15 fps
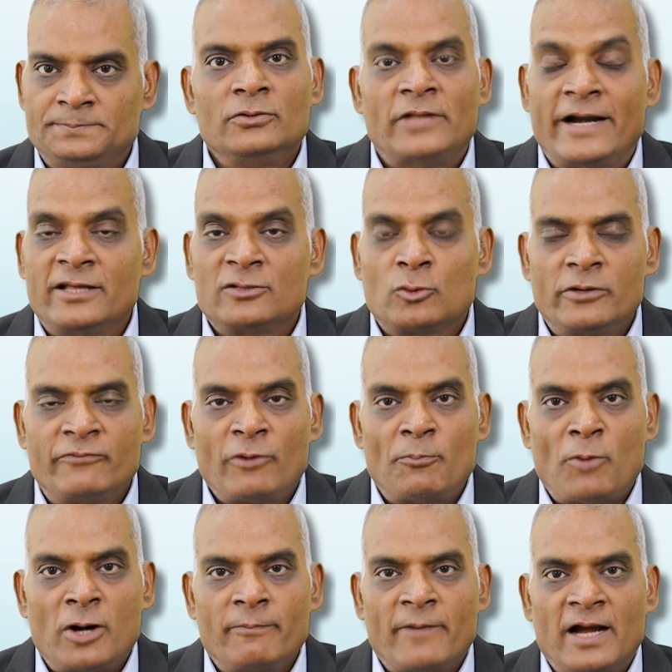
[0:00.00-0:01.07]
That is good for
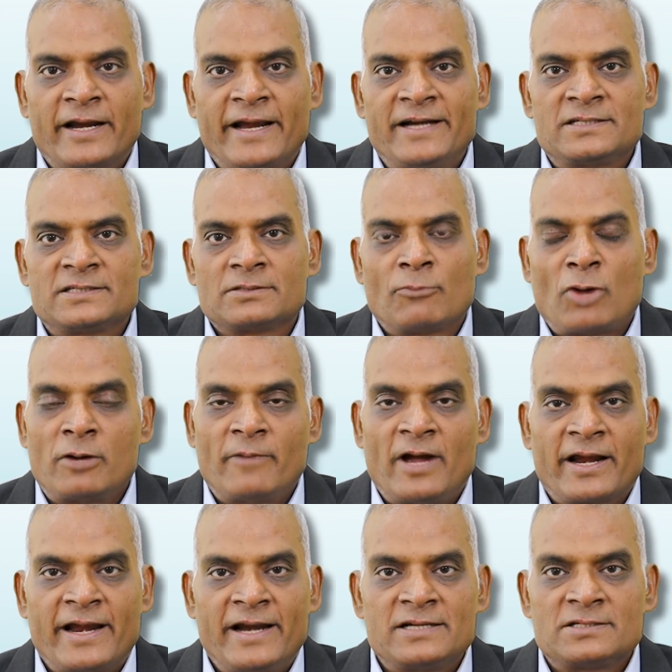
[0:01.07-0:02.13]
bond markets. Bond
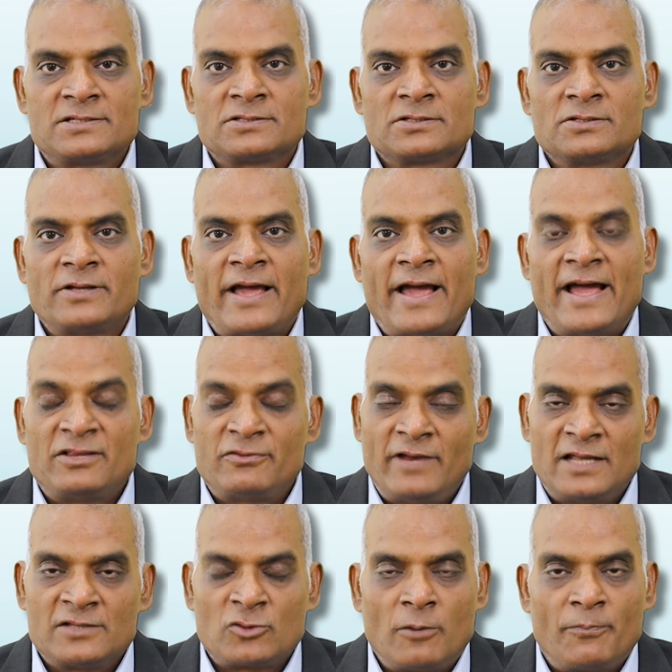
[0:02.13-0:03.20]
markets as
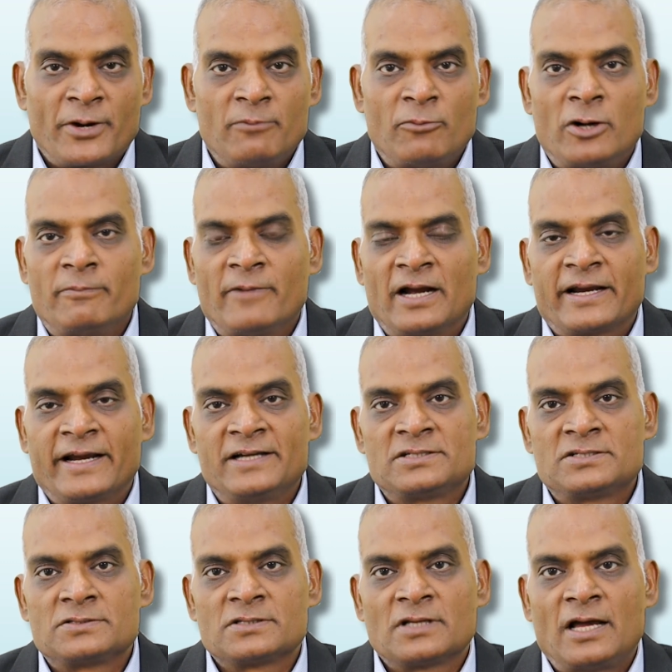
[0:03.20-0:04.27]
well as corporate bond
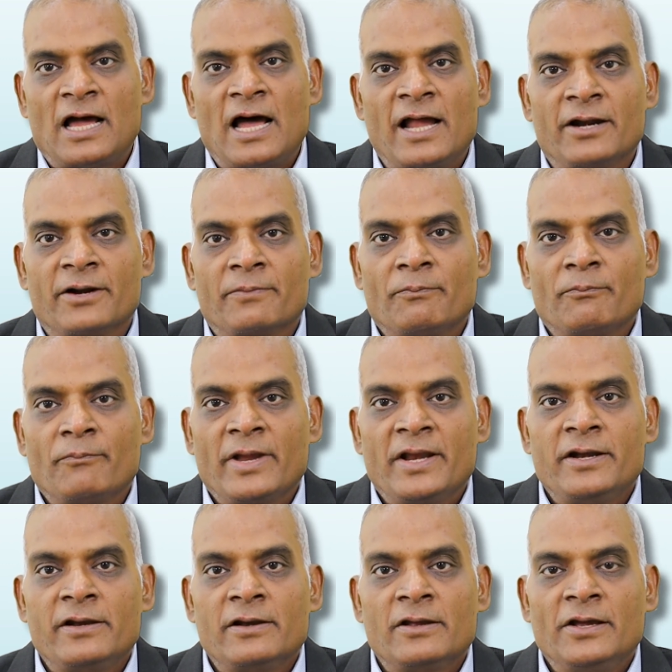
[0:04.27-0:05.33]
markets
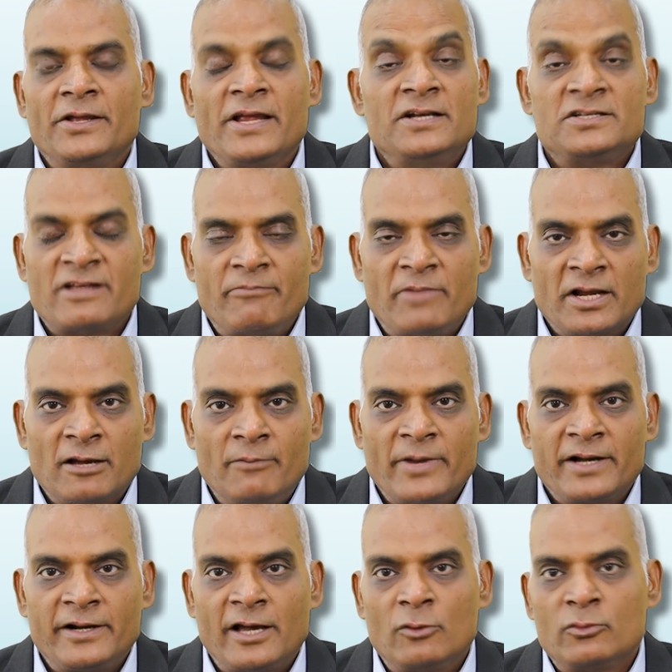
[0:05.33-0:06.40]
yields have been
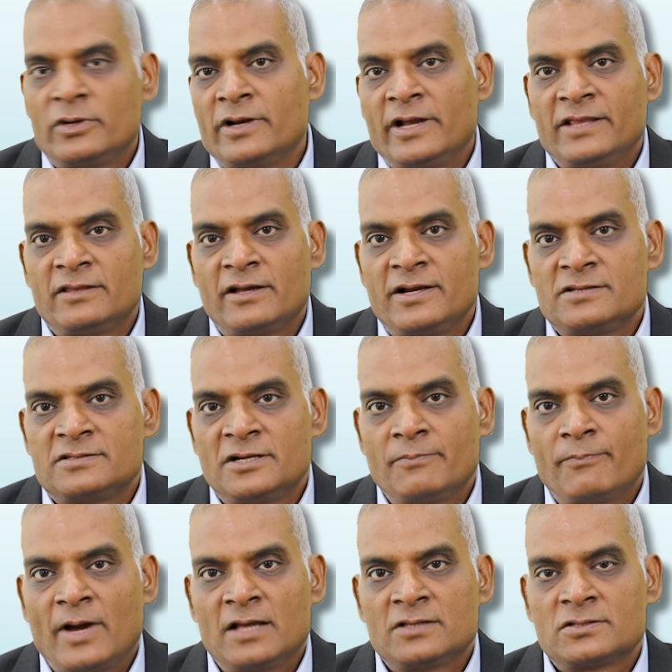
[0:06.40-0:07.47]
coming down in the
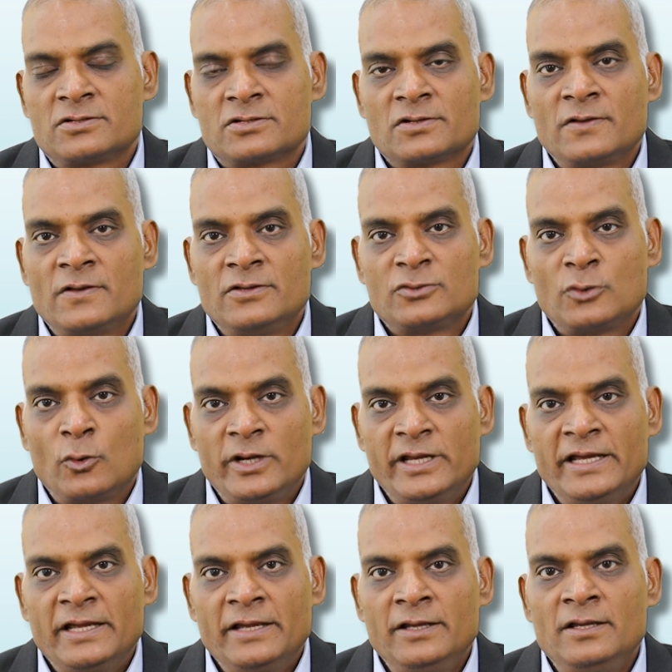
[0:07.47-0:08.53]
recent past
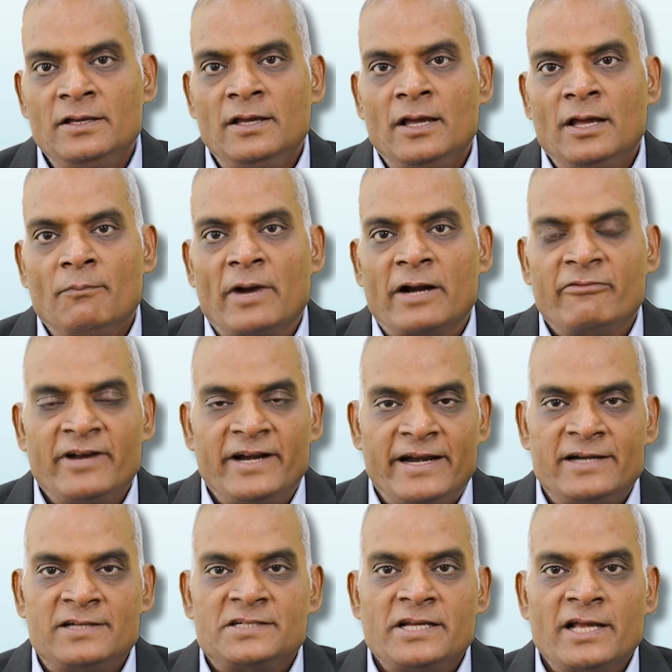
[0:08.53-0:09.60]
slowly, but we
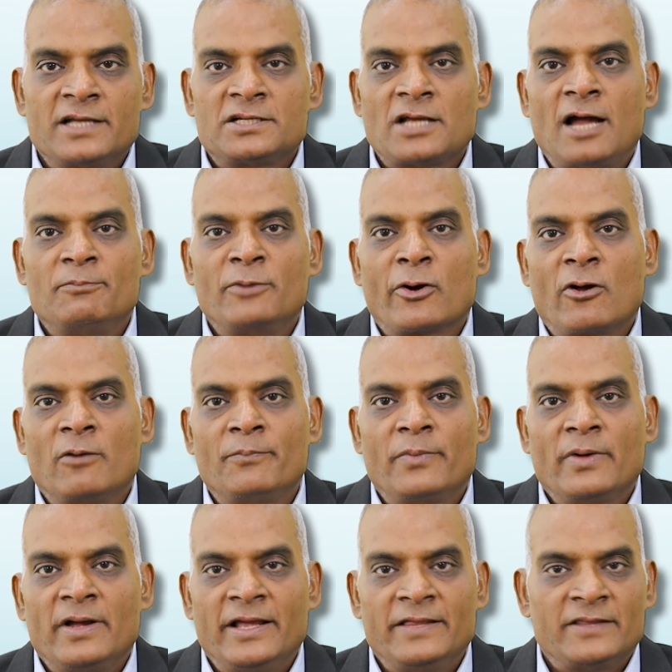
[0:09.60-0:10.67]
did see a sharp drop
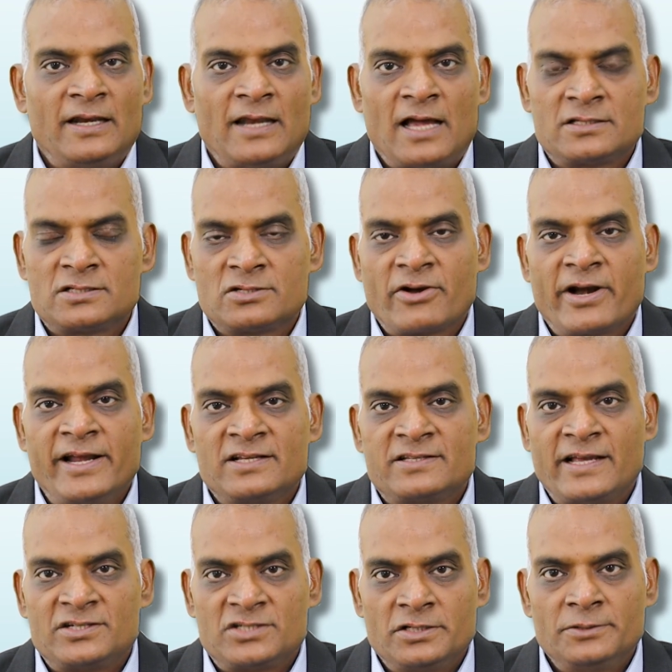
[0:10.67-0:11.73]
in the last trading
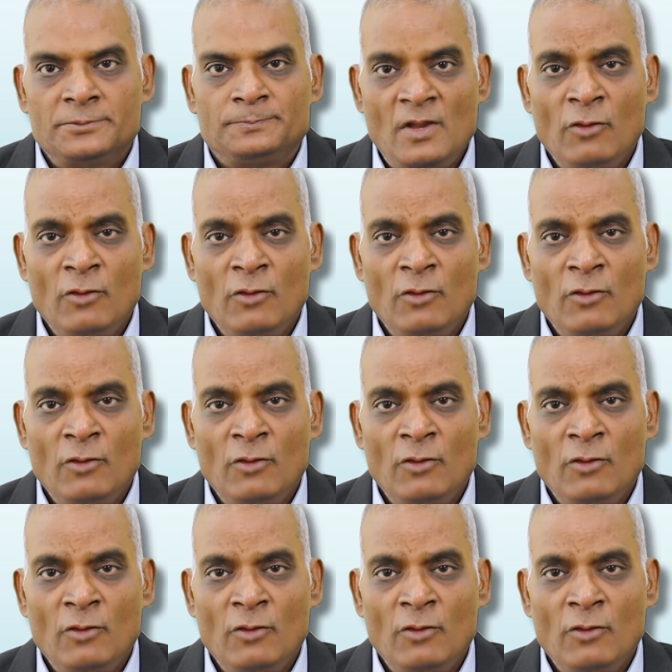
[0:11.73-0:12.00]
session.